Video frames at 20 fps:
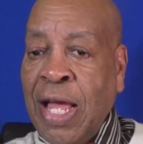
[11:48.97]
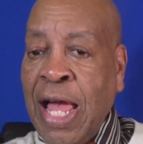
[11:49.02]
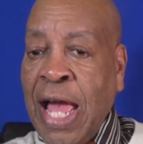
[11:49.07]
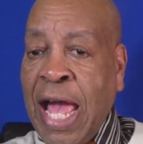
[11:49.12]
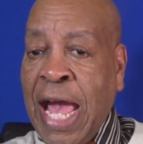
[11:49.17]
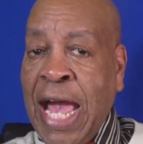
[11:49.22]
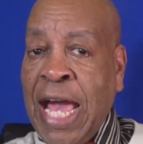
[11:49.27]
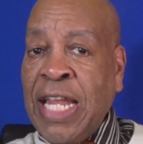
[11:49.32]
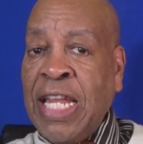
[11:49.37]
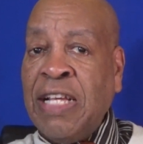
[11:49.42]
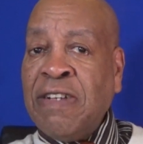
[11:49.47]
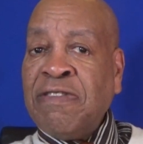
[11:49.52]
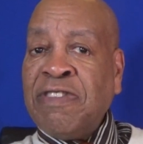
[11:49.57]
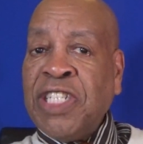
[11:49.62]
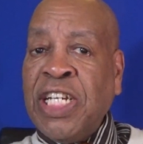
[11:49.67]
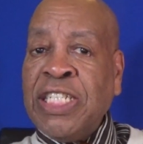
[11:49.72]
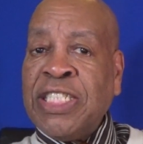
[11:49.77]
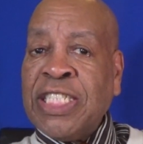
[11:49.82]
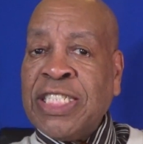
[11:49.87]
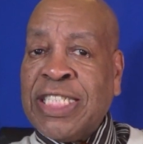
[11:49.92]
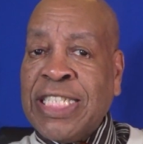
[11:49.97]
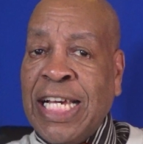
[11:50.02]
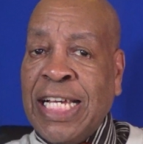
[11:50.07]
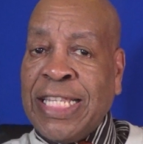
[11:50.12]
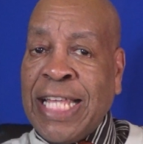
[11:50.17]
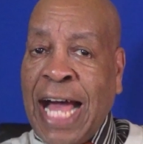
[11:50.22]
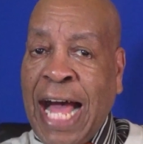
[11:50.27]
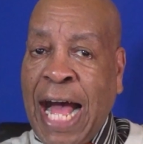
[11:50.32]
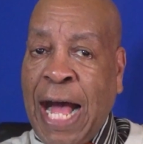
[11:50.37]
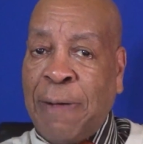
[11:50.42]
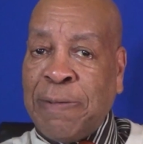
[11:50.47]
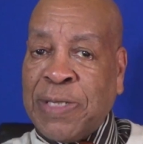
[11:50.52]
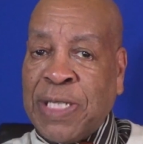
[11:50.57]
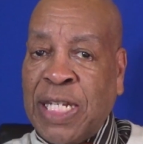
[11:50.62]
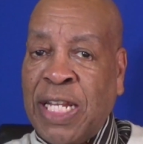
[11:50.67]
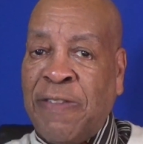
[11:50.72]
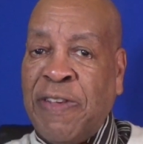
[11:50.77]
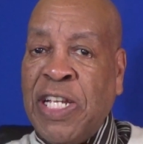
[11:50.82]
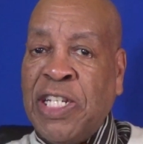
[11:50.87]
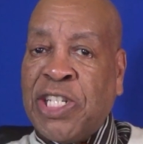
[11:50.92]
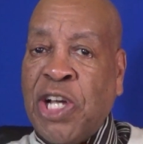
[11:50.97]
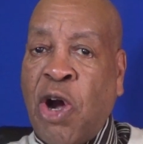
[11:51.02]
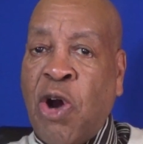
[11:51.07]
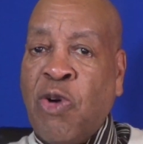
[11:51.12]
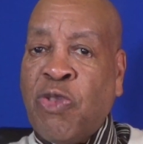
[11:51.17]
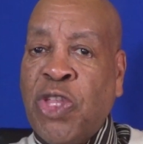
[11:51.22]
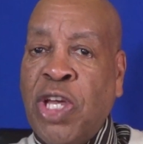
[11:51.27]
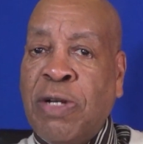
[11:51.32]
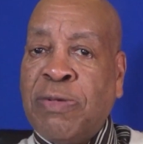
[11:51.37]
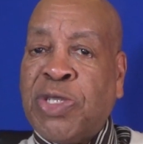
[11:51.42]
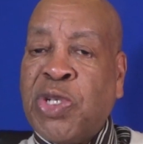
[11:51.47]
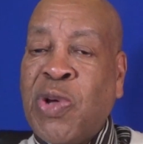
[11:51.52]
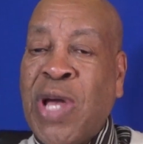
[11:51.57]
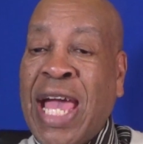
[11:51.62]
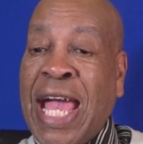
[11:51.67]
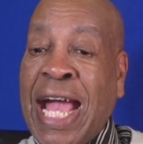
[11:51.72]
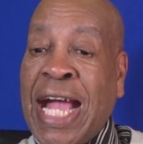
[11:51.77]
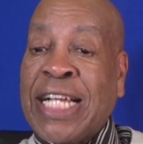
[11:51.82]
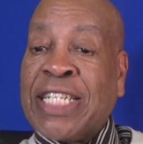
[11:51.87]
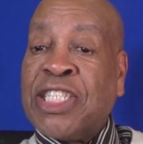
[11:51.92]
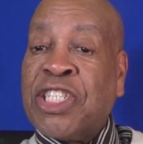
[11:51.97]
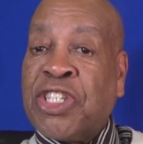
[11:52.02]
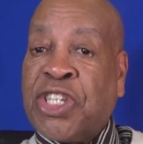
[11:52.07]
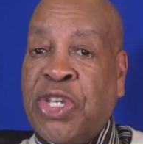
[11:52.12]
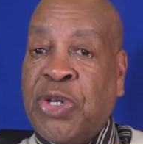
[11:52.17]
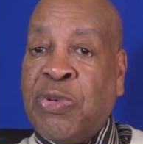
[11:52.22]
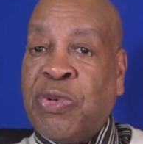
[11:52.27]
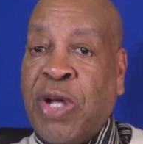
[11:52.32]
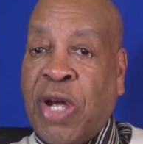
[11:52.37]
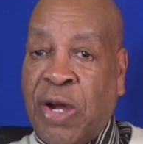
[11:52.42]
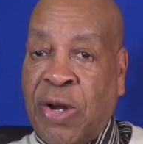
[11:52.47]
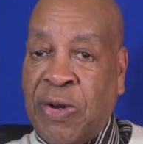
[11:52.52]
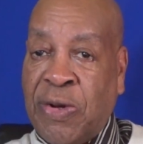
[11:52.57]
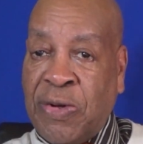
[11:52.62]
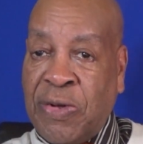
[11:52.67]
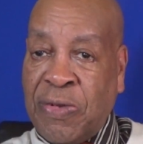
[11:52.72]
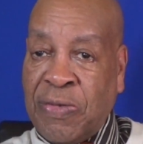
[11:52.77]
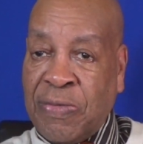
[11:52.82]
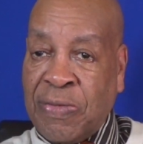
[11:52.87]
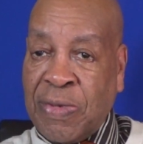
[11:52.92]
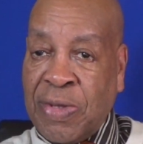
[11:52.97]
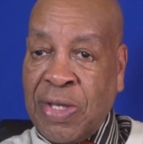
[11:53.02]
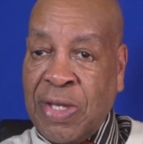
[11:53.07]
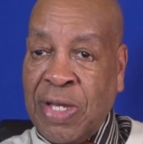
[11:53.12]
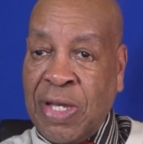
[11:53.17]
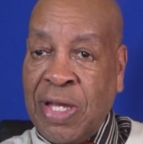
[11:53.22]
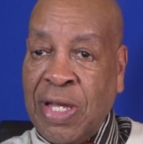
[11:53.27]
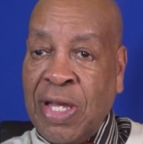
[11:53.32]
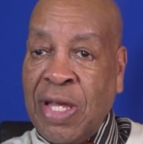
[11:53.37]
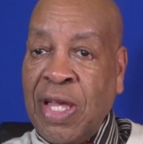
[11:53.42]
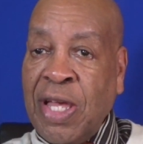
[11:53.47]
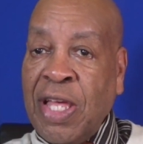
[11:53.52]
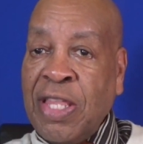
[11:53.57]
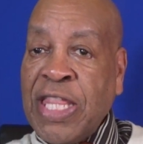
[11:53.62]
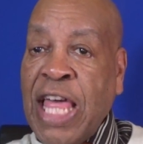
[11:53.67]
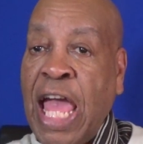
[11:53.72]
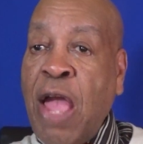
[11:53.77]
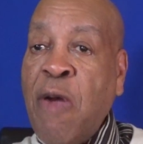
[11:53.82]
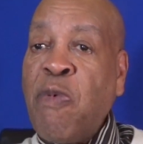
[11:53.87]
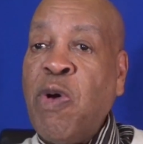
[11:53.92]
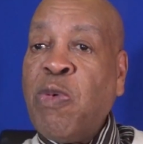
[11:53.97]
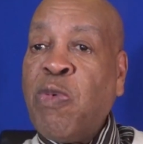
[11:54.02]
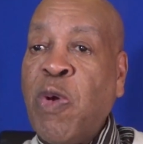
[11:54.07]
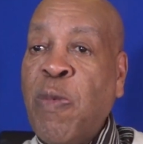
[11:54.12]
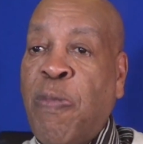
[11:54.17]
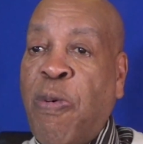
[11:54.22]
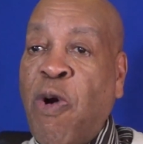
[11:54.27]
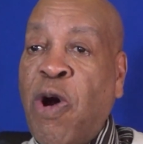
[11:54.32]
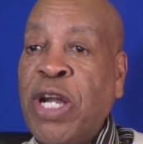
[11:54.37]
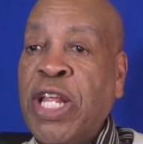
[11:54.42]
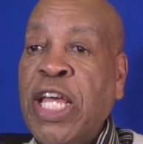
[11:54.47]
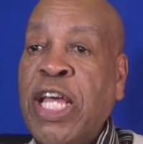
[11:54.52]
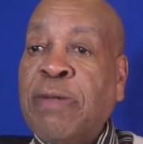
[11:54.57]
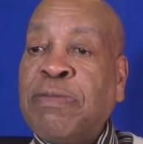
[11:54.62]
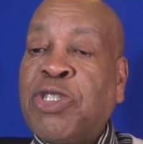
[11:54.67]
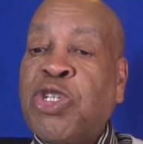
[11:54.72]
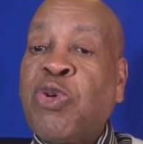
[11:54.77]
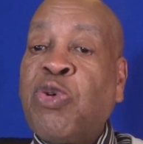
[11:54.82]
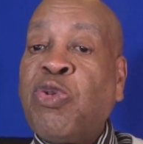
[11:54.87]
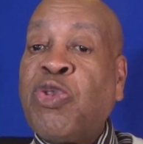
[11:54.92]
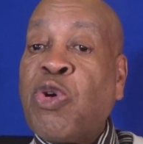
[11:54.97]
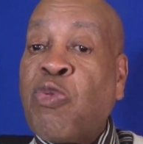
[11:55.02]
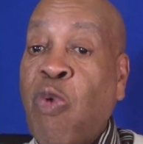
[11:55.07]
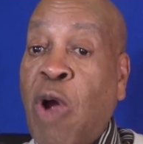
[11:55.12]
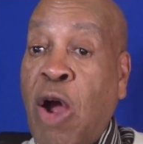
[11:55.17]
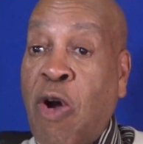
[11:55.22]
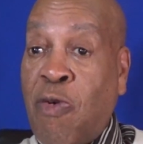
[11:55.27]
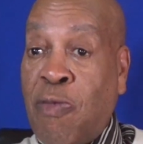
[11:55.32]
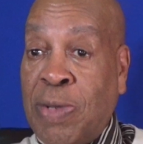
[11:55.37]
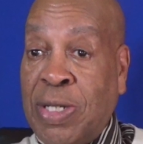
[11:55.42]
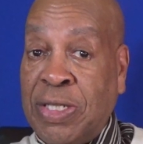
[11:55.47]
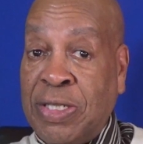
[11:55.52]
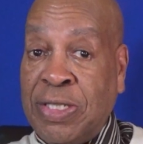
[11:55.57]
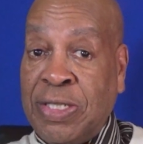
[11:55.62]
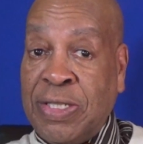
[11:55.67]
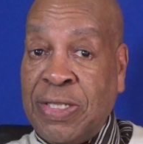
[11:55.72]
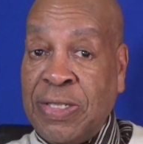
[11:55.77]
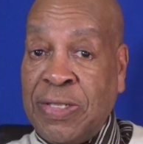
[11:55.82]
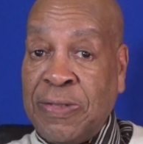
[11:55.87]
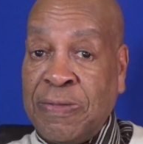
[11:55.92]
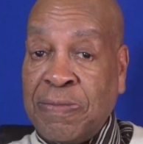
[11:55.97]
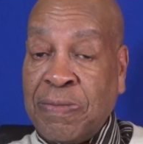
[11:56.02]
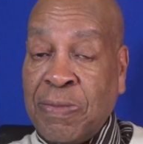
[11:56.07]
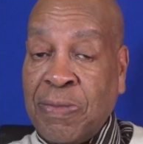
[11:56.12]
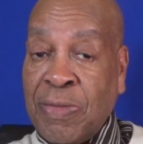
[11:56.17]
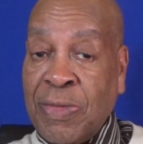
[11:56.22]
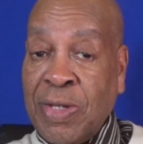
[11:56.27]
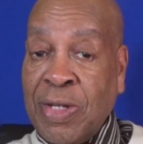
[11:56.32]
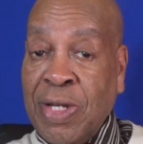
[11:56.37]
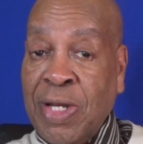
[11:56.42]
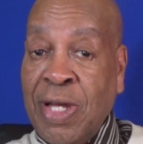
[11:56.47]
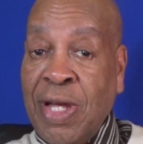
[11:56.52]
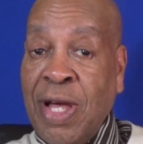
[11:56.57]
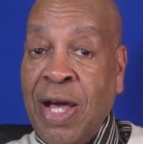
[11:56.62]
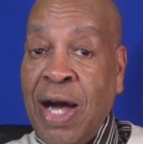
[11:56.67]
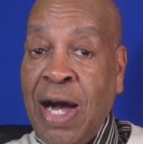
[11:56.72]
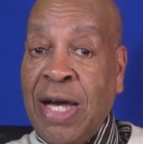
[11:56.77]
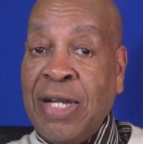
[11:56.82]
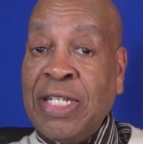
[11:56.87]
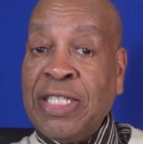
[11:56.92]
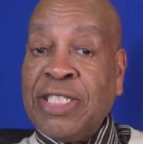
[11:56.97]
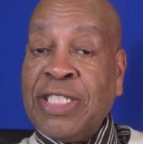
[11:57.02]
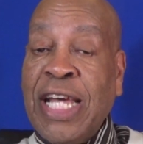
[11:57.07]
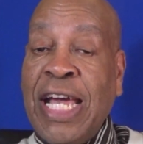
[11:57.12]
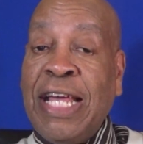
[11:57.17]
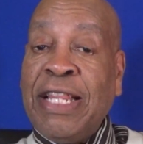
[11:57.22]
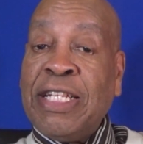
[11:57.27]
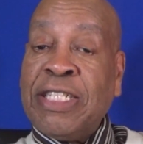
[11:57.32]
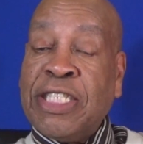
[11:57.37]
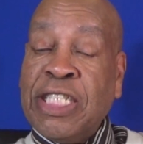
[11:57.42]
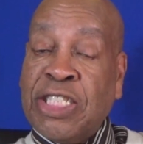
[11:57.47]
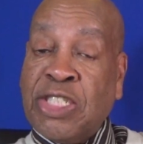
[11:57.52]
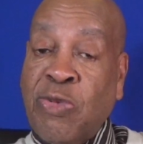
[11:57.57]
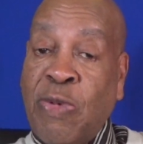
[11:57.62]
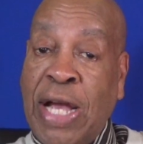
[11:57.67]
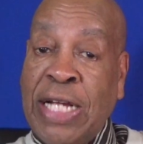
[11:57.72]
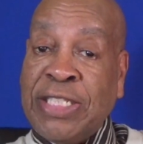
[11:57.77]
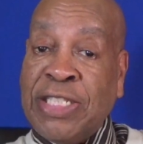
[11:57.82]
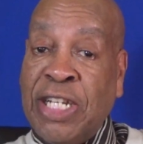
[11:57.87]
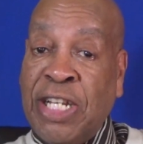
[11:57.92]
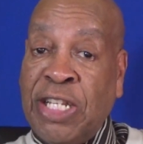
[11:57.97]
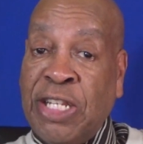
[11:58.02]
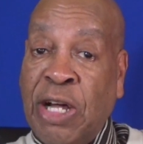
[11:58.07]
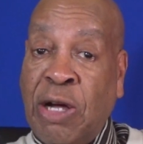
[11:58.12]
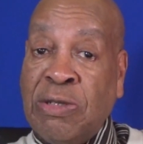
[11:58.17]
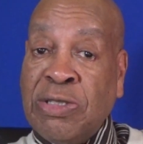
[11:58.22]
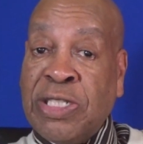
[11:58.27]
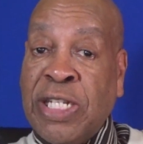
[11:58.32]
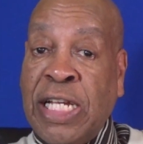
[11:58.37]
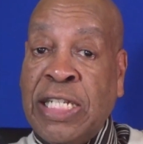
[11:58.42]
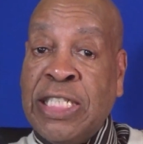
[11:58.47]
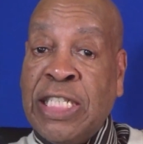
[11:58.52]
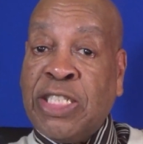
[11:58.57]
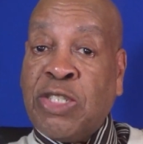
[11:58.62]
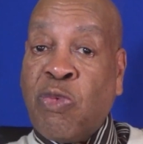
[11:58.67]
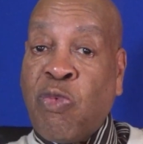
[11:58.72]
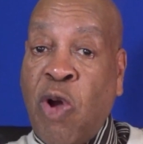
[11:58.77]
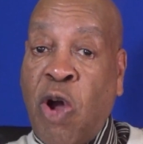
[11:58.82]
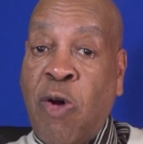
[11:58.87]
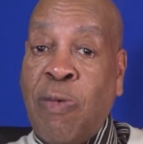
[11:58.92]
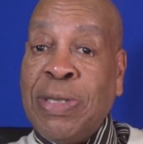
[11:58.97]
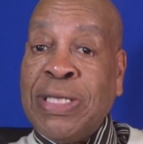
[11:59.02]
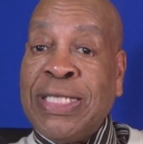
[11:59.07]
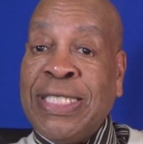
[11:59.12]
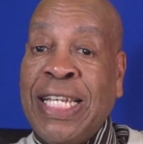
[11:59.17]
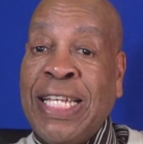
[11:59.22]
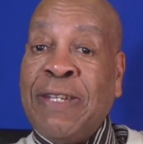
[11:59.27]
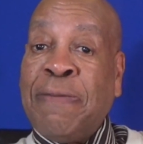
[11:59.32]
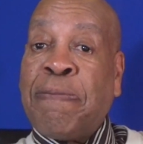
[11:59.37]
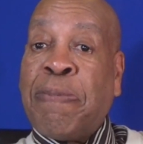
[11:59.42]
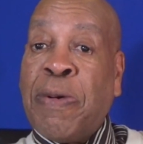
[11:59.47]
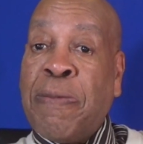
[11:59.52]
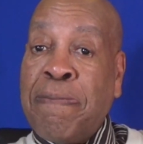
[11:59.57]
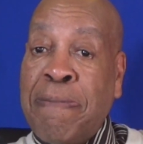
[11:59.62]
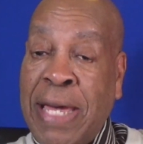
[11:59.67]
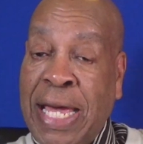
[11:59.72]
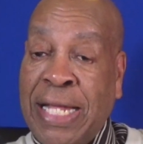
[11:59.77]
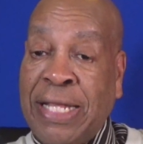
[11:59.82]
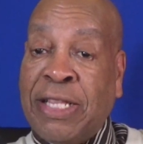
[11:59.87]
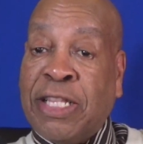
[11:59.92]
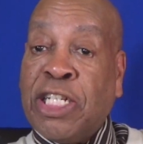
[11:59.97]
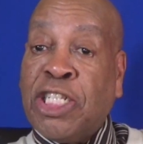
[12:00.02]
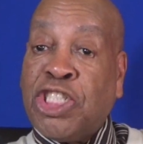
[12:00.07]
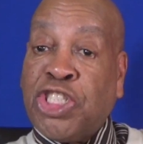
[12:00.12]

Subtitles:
And if Jesus said the opposite, if he told them to execute her, they will report him to the Romans. Understand the situation in those days that the Romans didn't permit the